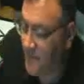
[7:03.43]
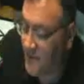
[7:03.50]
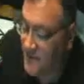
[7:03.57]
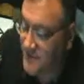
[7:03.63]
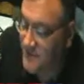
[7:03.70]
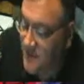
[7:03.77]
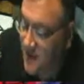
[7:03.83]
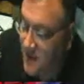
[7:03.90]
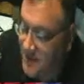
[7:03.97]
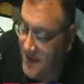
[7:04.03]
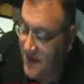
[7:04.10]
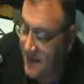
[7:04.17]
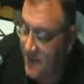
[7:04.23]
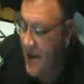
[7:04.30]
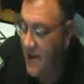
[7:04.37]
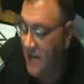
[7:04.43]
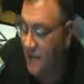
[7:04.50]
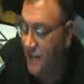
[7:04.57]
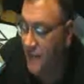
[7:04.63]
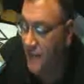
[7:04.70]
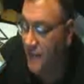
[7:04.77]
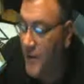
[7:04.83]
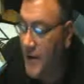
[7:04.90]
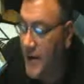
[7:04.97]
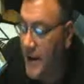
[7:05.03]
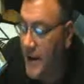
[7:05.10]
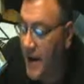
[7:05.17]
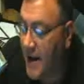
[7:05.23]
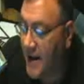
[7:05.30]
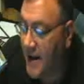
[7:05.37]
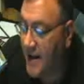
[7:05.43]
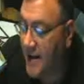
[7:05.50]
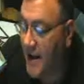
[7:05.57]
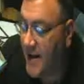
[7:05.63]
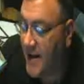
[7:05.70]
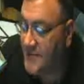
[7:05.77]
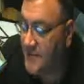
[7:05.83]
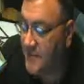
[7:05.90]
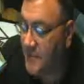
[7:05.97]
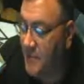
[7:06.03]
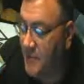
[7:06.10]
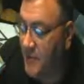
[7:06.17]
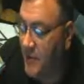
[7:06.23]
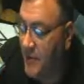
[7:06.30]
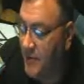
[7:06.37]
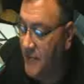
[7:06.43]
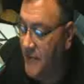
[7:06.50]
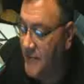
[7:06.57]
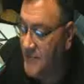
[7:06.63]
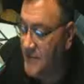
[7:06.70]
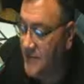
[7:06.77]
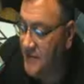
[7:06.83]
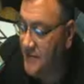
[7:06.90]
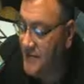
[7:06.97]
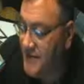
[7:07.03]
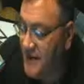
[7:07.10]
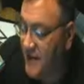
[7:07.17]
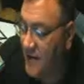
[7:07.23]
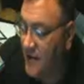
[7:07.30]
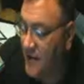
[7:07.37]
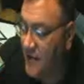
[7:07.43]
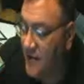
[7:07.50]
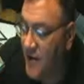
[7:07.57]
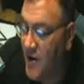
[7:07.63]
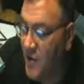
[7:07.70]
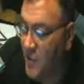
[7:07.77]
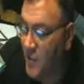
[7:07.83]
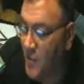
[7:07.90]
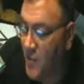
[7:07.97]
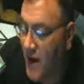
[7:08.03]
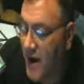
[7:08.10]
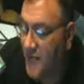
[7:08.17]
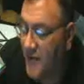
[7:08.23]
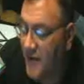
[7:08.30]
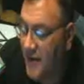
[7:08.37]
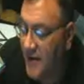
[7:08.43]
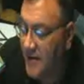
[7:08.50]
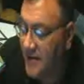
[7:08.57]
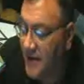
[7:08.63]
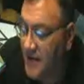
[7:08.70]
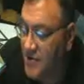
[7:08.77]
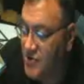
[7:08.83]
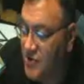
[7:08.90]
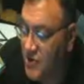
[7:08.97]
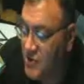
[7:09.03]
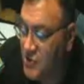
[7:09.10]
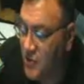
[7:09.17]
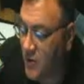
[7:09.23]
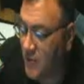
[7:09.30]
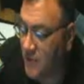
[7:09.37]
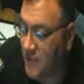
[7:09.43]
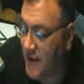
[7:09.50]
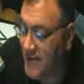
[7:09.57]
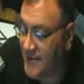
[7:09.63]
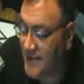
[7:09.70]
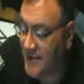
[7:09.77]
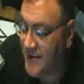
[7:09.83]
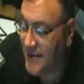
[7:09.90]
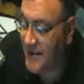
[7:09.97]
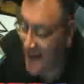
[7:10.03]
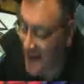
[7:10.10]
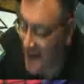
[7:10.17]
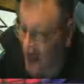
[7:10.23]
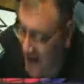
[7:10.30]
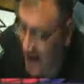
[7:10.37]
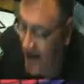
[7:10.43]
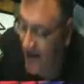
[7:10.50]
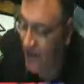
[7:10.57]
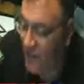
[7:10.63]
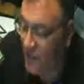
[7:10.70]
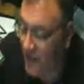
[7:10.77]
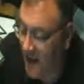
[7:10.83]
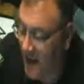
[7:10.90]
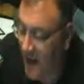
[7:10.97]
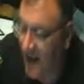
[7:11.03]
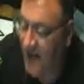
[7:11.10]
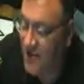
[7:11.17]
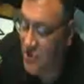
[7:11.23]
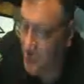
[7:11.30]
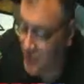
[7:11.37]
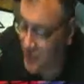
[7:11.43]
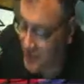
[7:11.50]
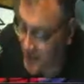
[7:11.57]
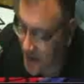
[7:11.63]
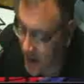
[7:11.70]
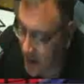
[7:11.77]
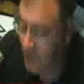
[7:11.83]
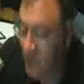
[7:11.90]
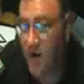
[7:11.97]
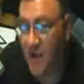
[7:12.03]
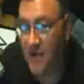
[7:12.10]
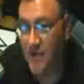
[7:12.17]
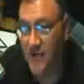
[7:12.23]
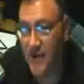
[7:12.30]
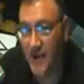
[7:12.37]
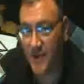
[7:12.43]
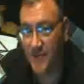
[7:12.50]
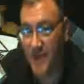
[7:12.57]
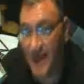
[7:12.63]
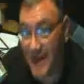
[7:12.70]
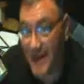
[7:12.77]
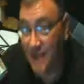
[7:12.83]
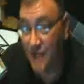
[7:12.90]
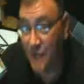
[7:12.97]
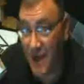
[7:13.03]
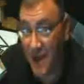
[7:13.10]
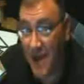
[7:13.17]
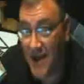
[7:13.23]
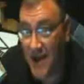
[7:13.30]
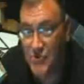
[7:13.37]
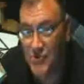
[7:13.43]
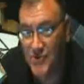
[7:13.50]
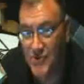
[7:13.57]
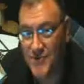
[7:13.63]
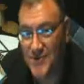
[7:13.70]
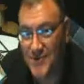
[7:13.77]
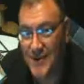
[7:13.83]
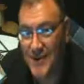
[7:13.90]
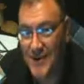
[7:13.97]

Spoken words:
Psalm 78:49, he cast upon them the fierceness of his anger, wrath and indignation and trouble by sending evil angels among them. Evil angels.